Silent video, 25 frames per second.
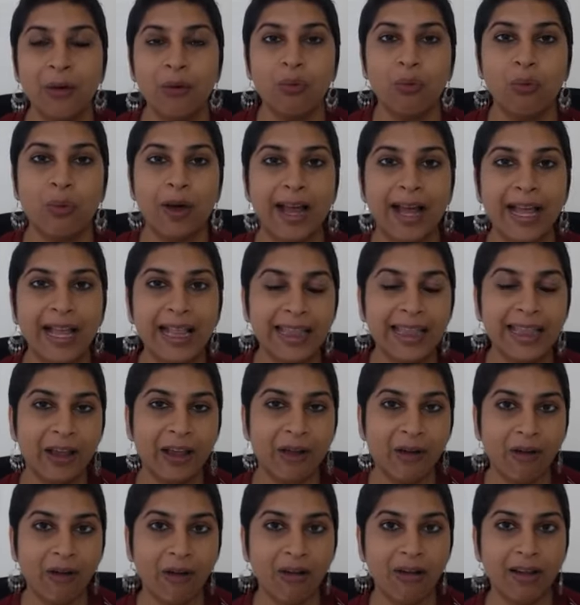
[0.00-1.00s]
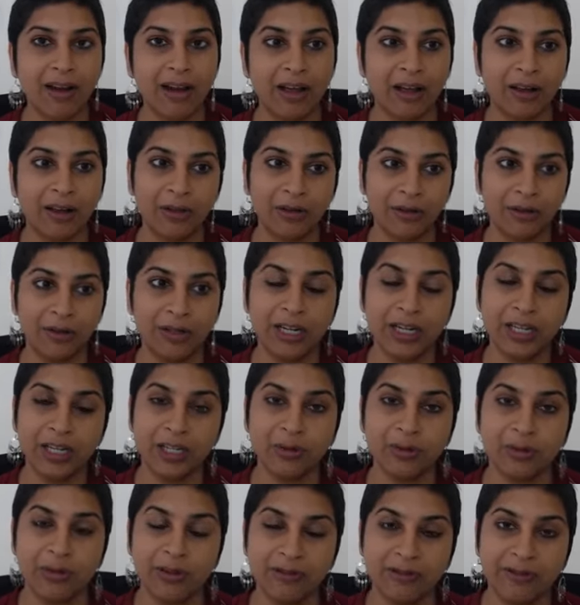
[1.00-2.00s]
While they all are good
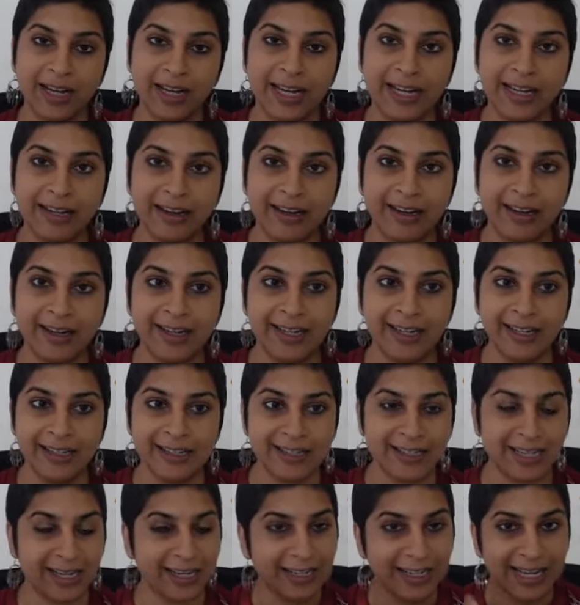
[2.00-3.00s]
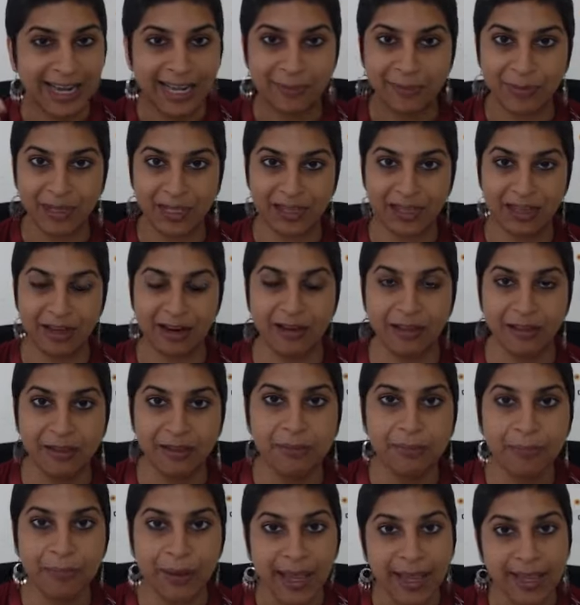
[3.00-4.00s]
and you will find articles that claim that they are
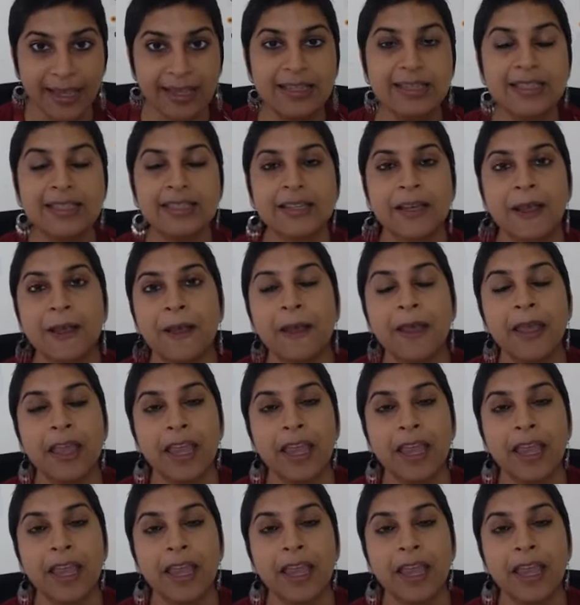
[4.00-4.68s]
the best,